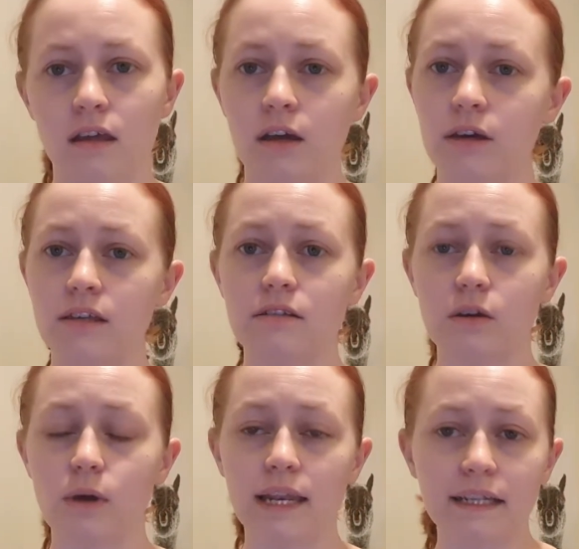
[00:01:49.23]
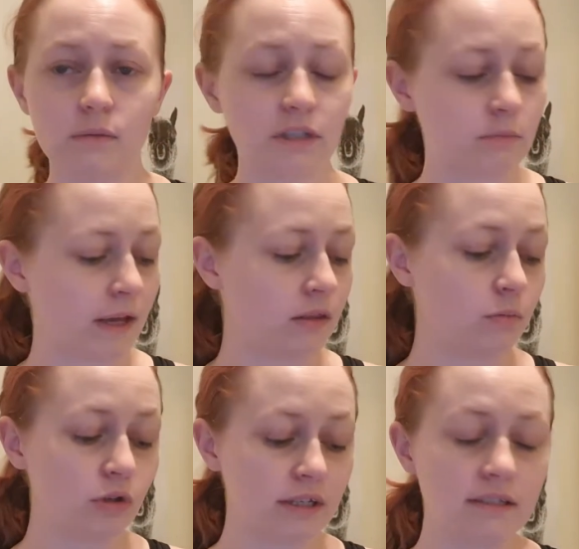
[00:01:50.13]
Okay, so a little bit about the
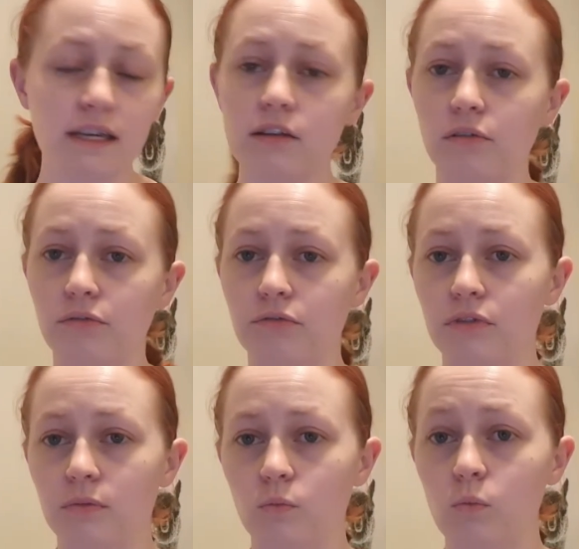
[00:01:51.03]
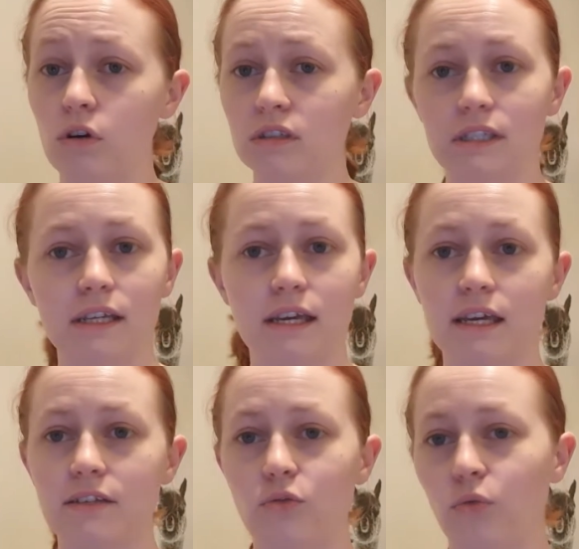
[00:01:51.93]
book itself. What
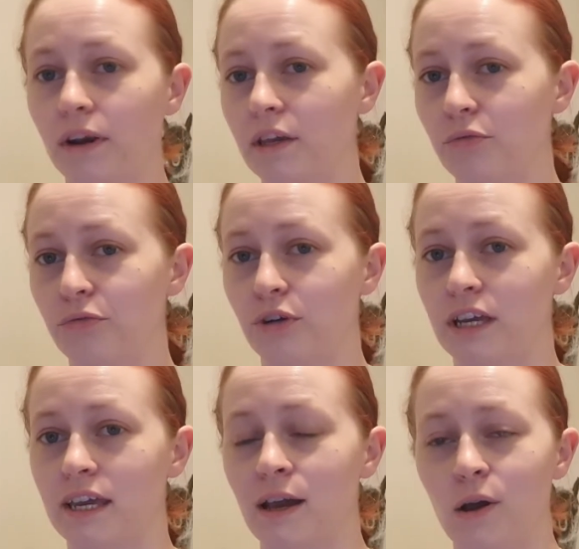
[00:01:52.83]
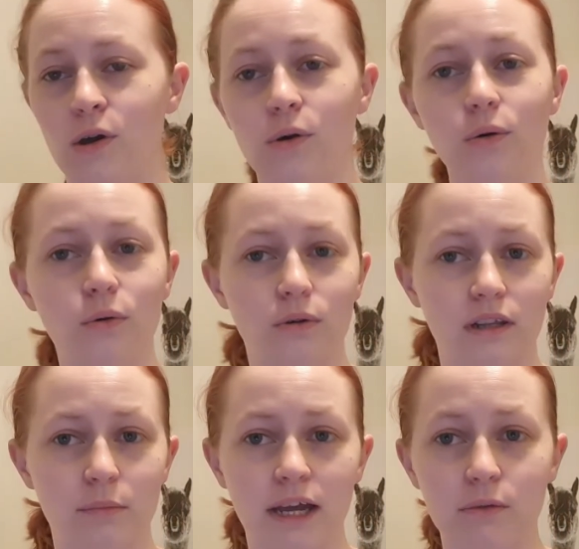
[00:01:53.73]
is Running Free all
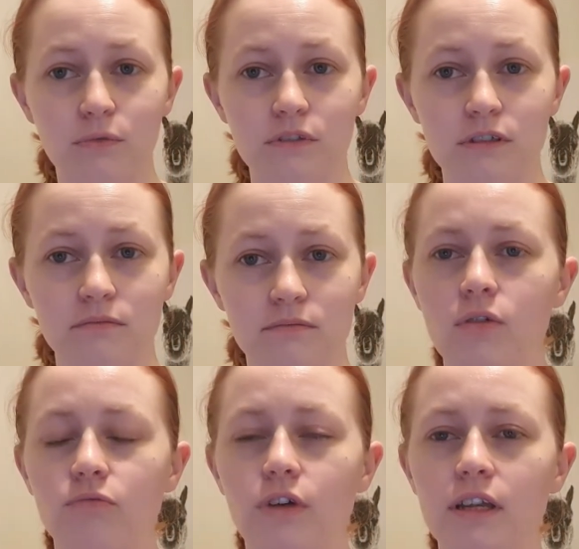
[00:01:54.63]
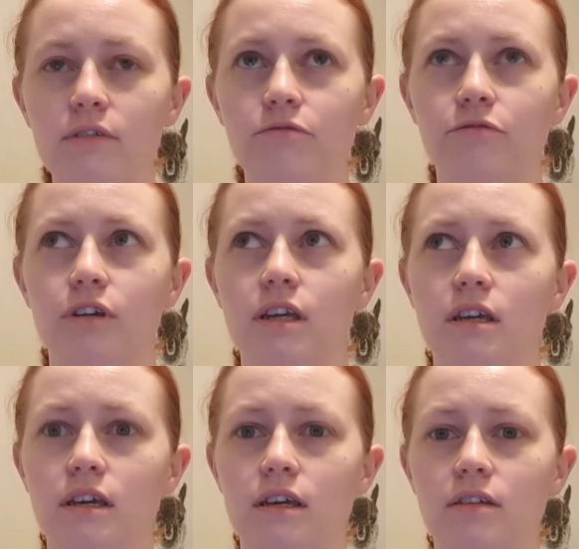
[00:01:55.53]
about? Running
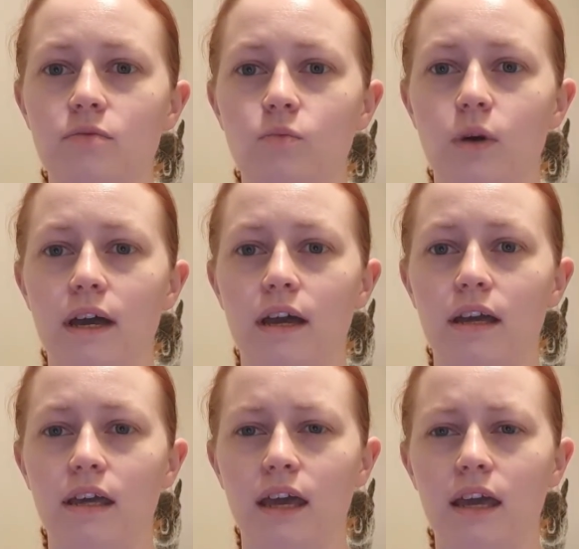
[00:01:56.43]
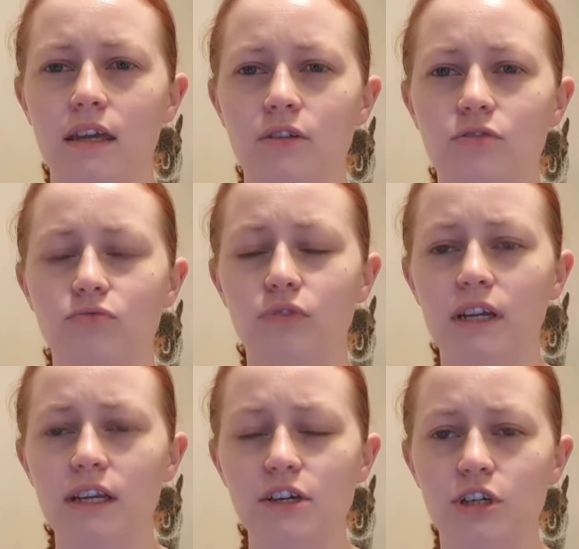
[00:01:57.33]
Free is where Kate
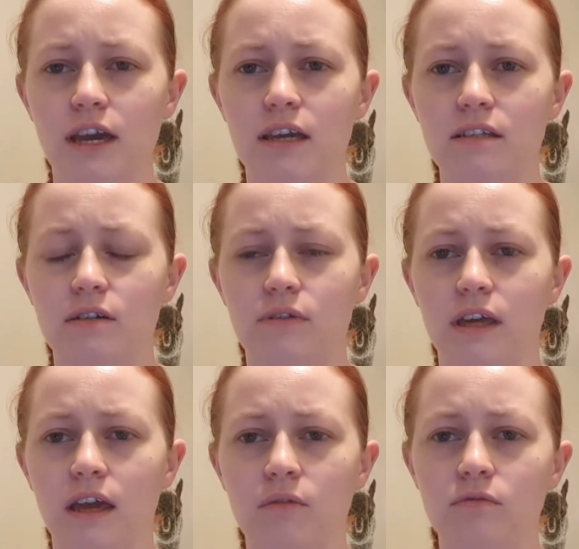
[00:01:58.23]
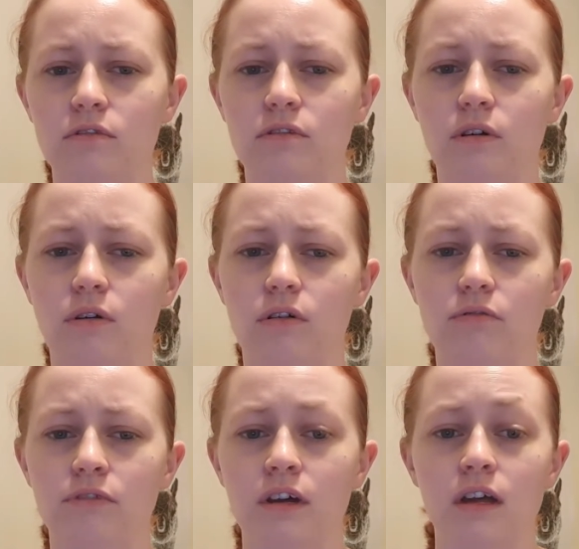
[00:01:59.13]
really shares her account
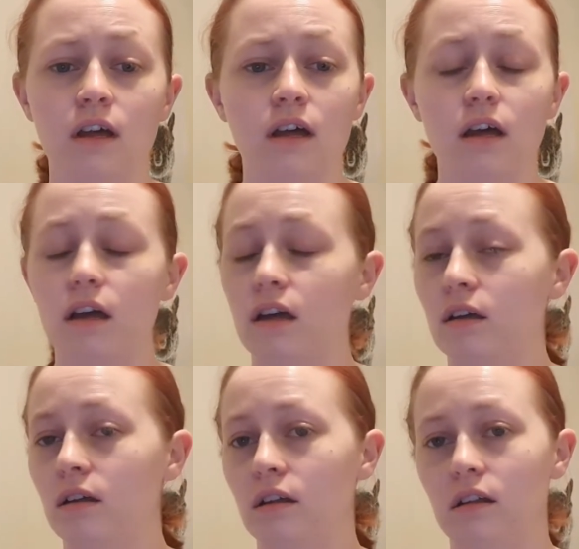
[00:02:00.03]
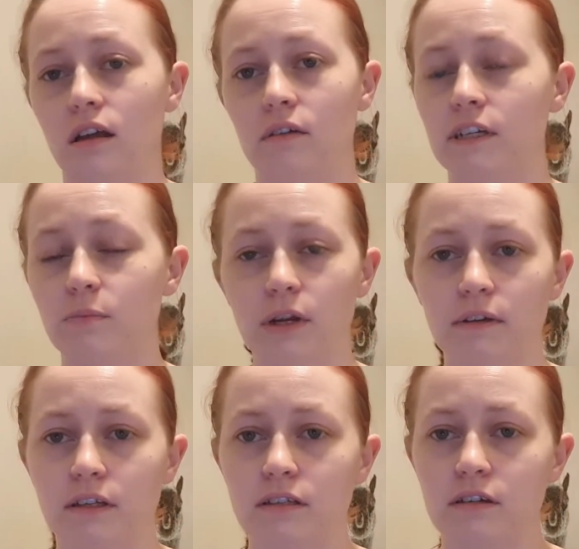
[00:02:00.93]
of her
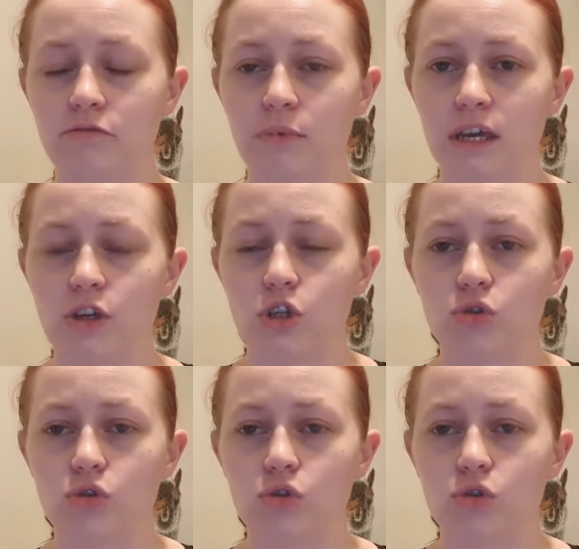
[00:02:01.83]
experience of being